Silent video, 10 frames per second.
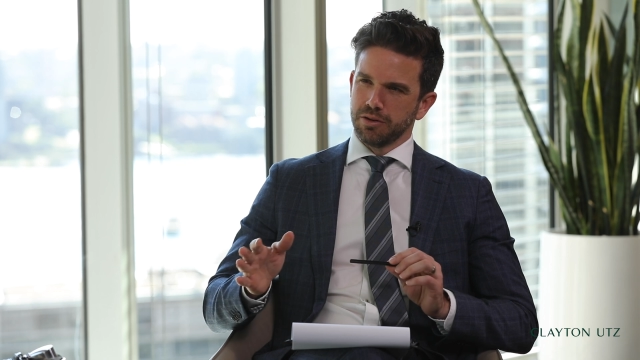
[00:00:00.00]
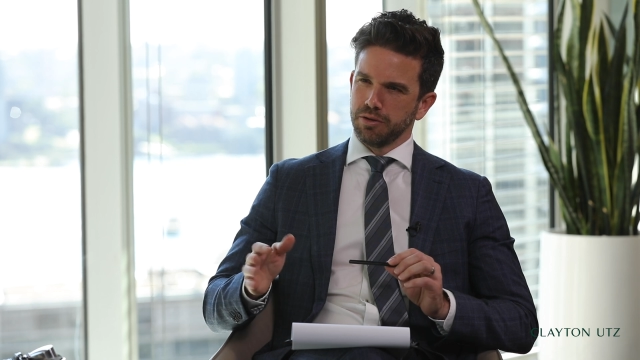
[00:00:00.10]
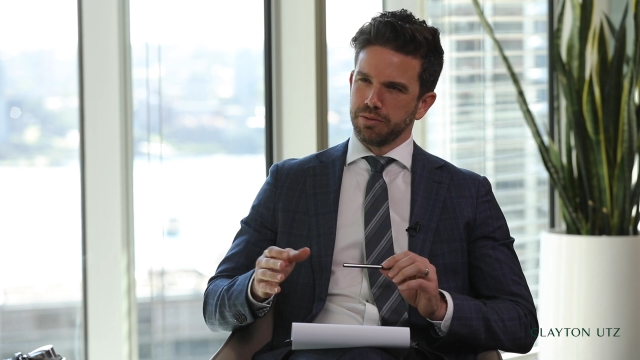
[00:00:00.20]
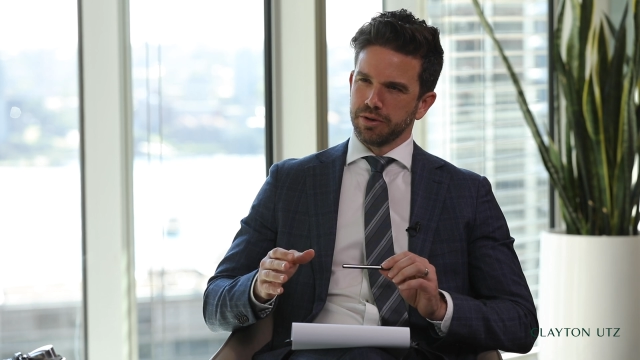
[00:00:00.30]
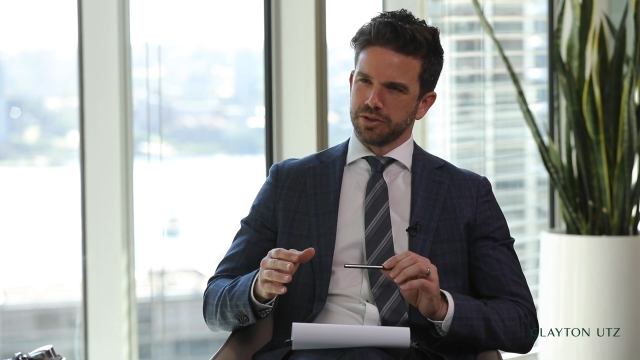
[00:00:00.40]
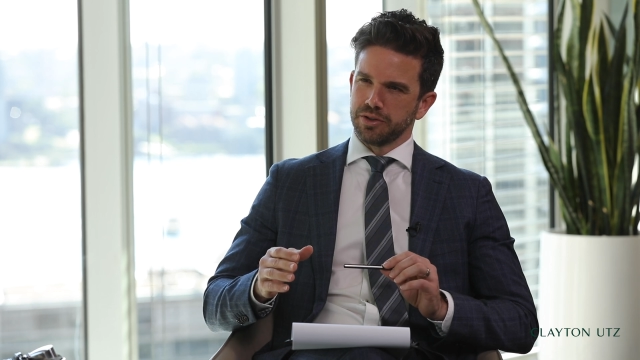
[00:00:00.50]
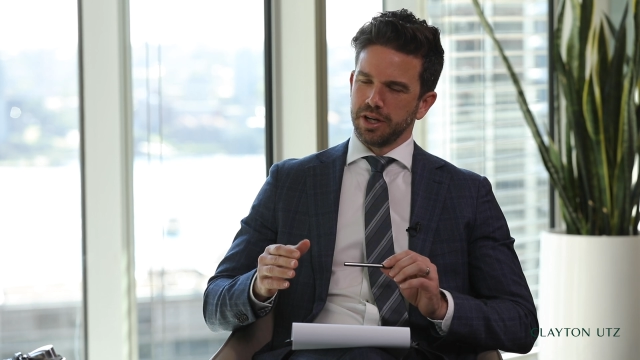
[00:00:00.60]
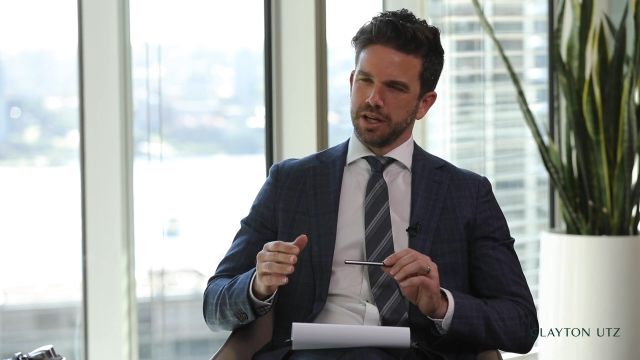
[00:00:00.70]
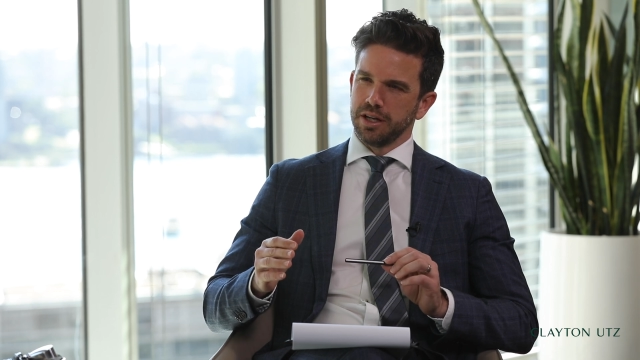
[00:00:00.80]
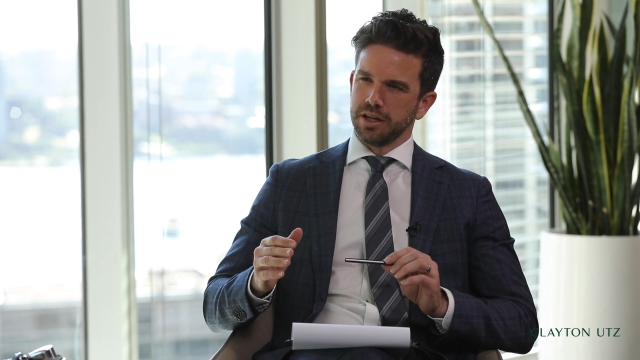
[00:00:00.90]
corporate
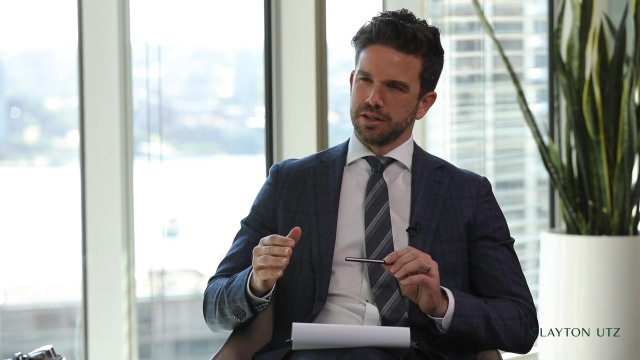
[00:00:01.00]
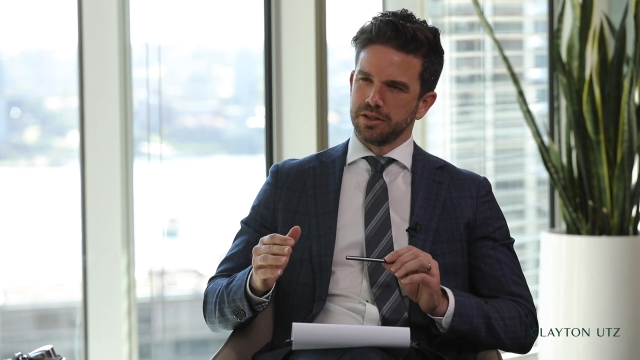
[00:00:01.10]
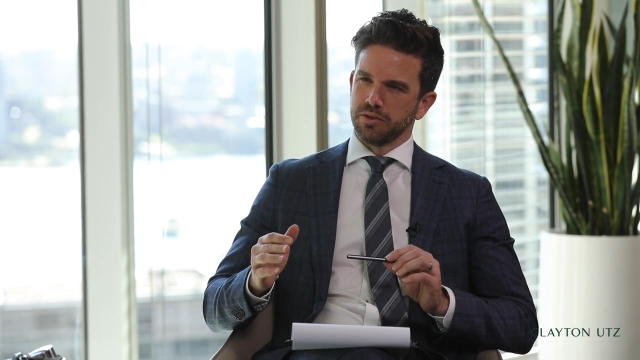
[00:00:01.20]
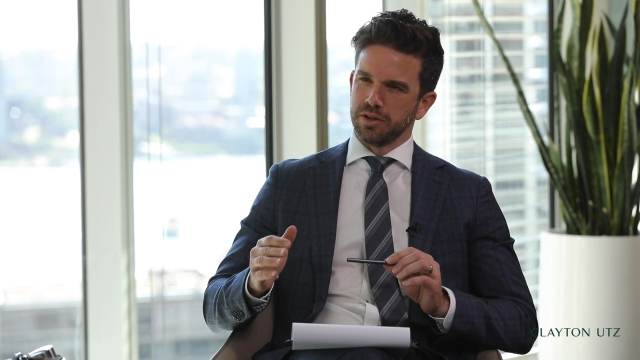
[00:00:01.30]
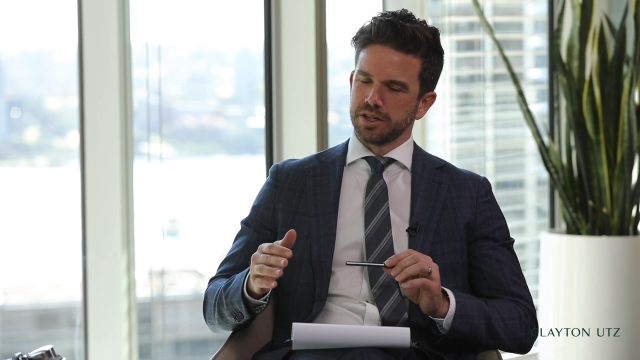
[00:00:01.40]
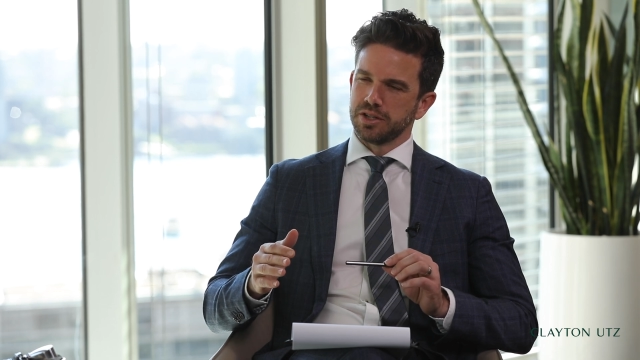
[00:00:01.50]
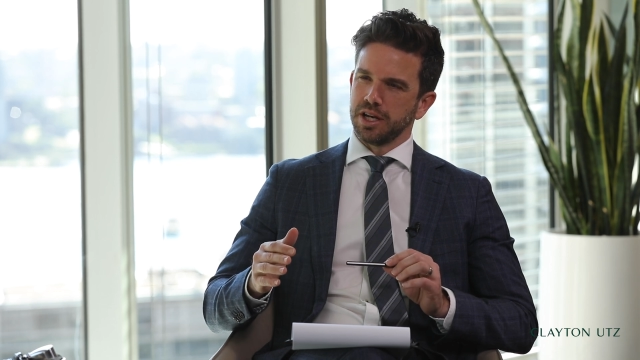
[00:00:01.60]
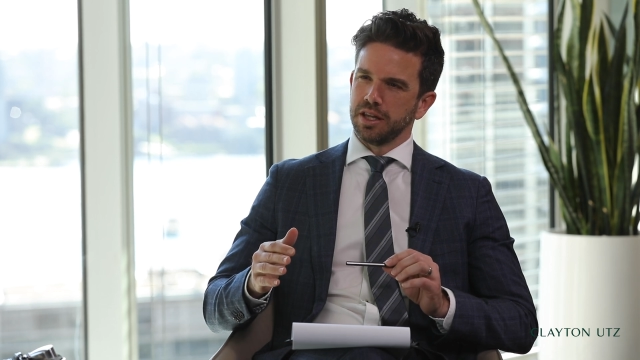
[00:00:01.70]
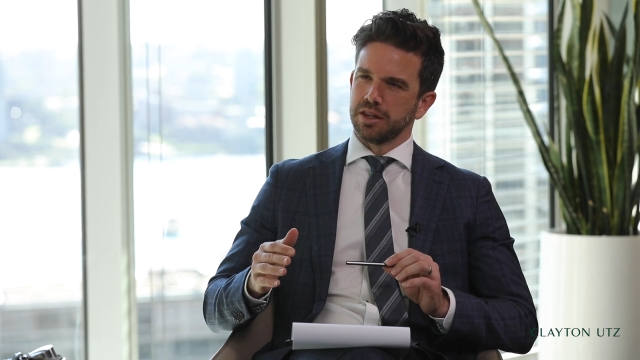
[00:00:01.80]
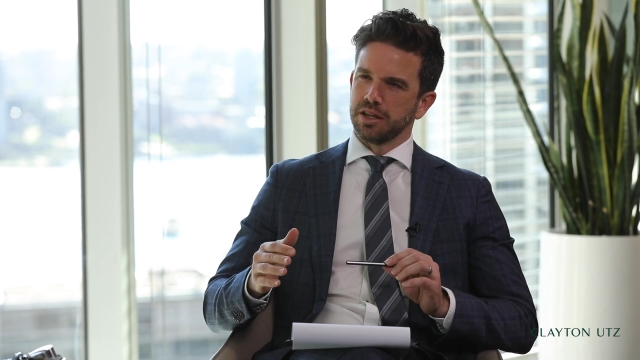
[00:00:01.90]
Australia, to an
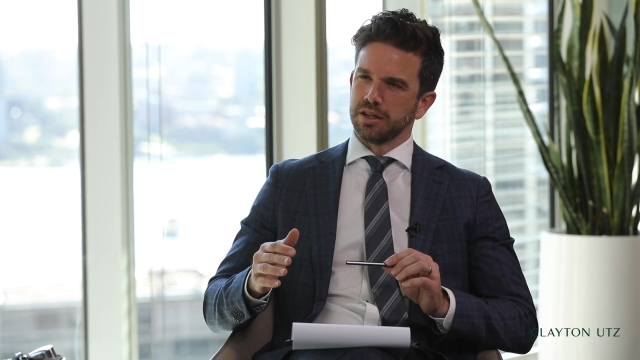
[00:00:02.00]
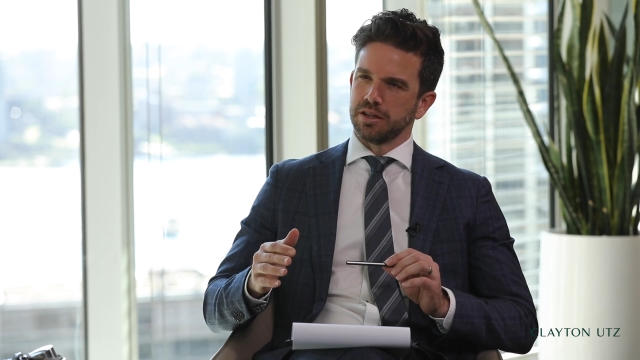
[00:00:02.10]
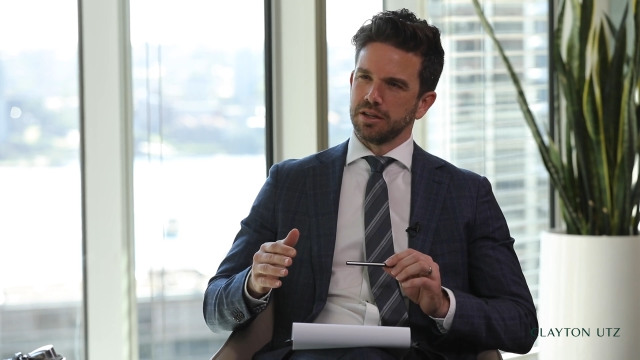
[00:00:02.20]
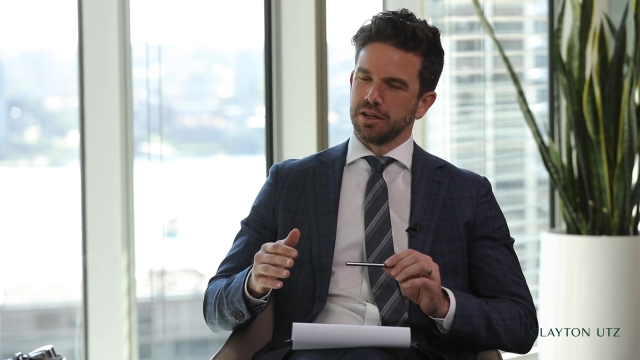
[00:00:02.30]
extent, that